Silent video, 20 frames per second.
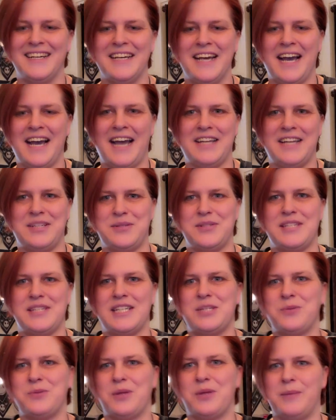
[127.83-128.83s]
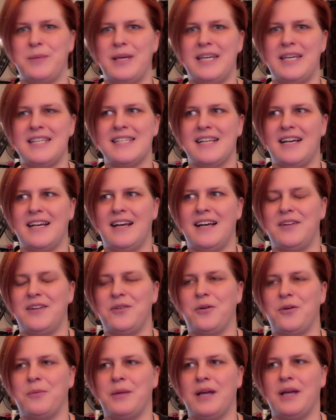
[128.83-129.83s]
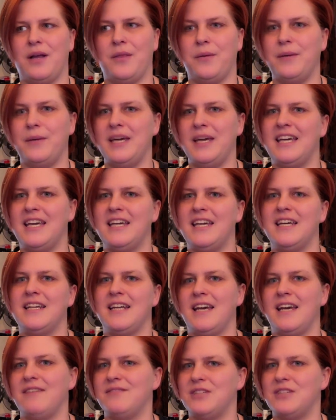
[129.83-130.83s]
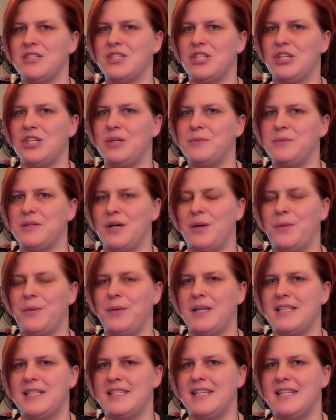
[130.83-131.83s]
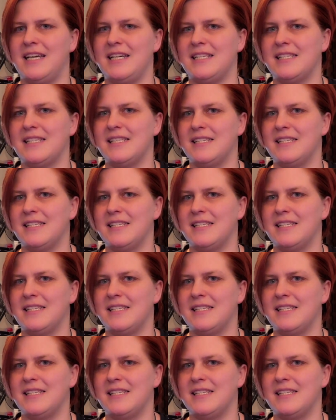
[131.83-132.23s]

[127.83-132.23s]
I do stitch with me's normally on the weekend and floss tubes on Wednesdays.